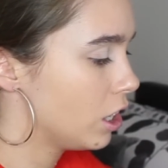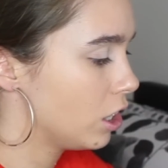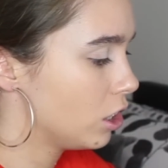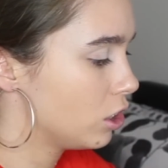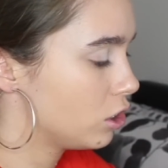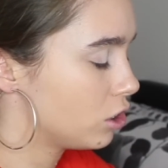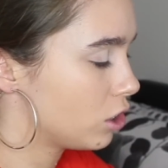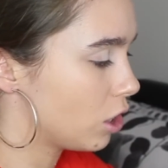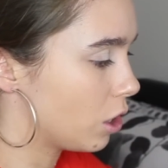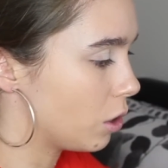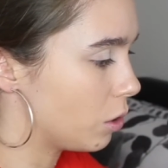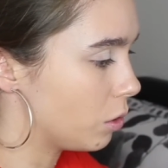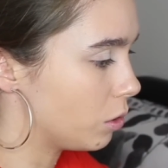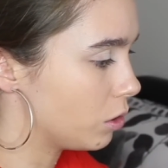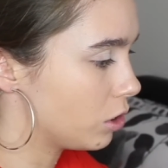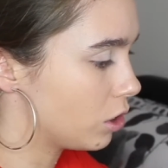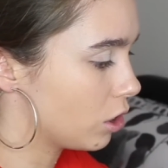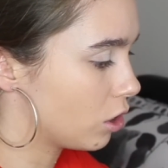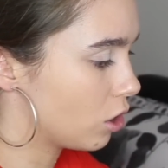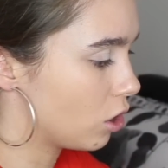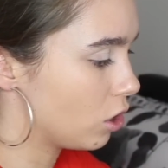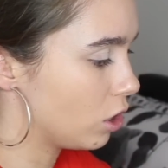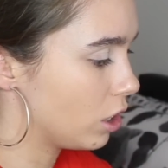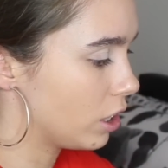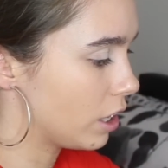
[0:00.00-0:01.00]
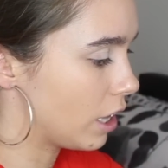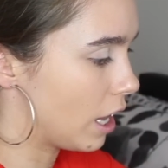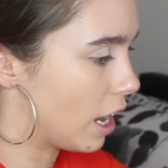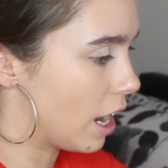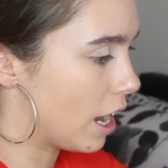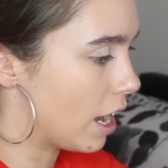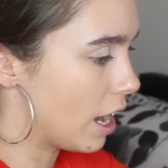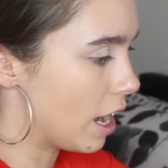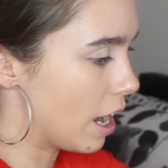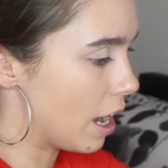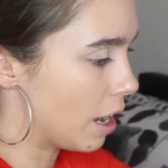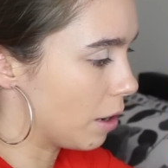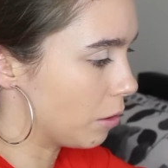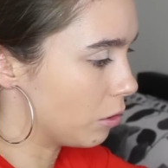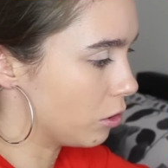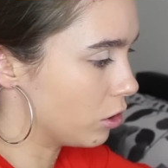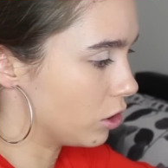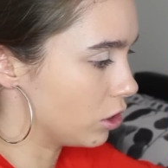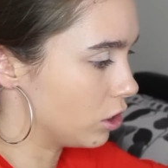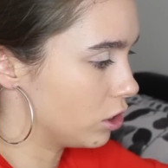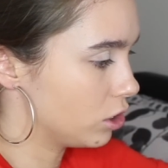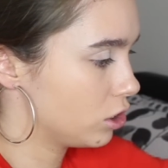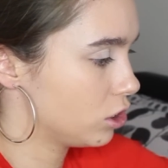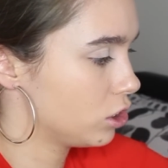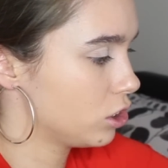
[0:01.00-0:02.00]
So the colour that I'm
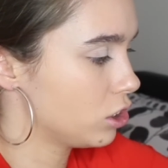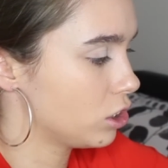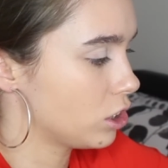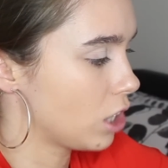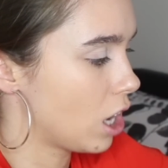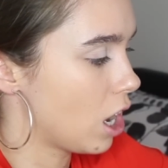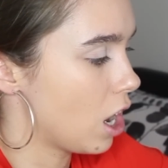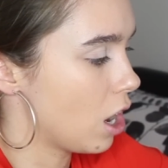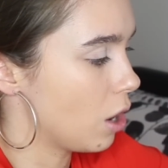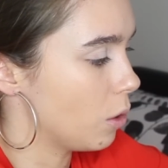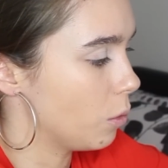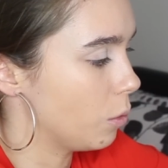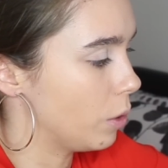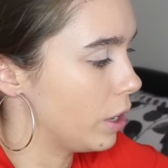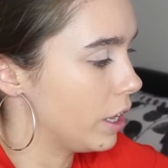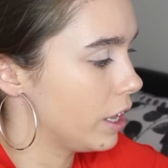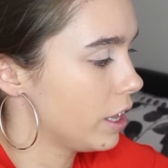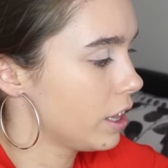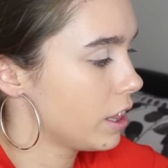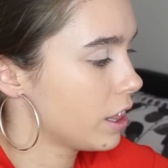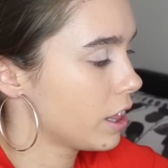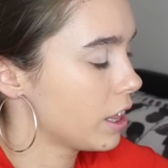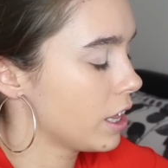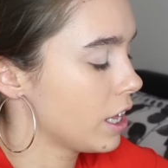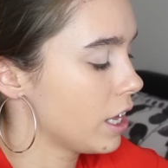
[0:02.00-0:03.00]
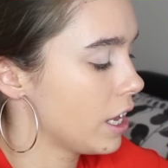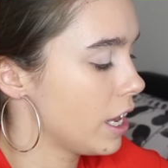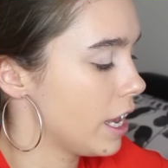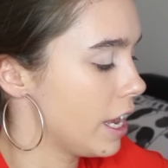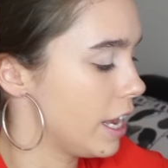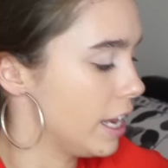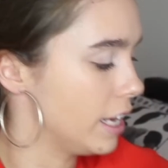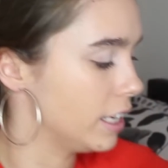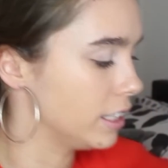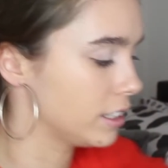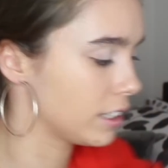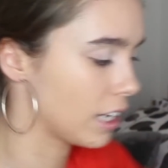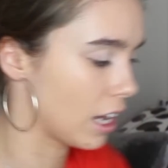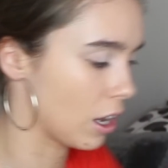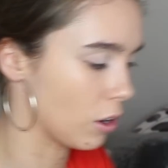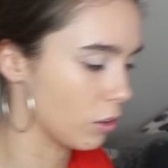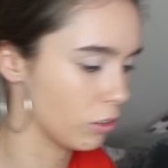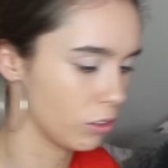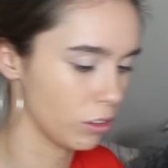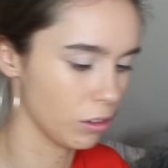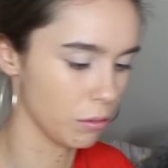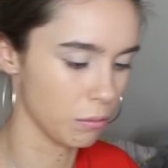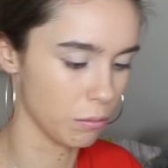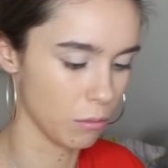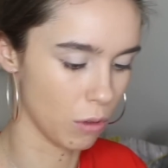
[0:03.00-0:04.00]
going to start with is out
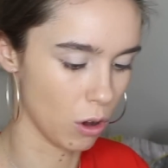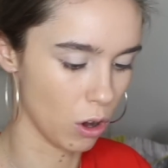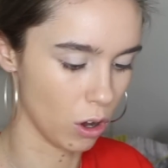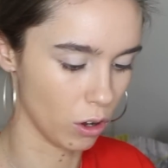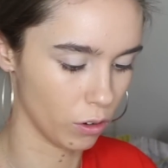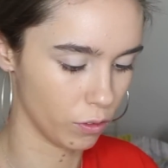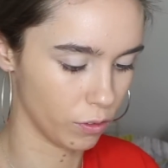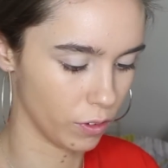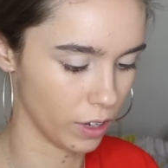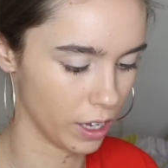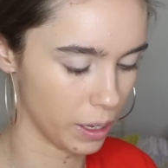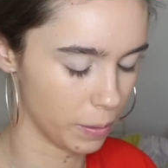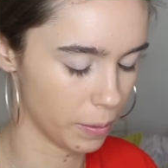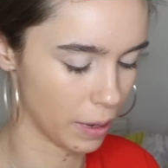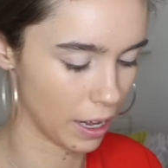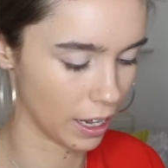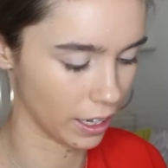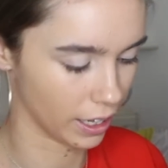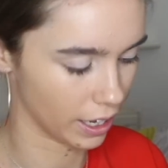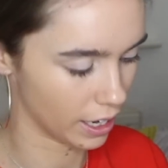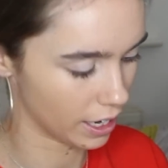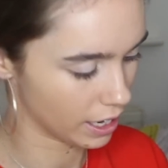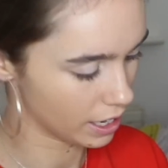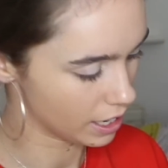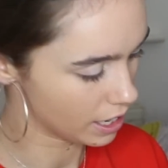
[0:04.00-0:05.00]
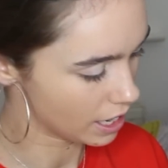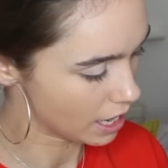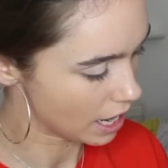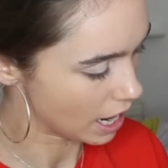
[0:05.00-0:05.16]
of the Morphe palette.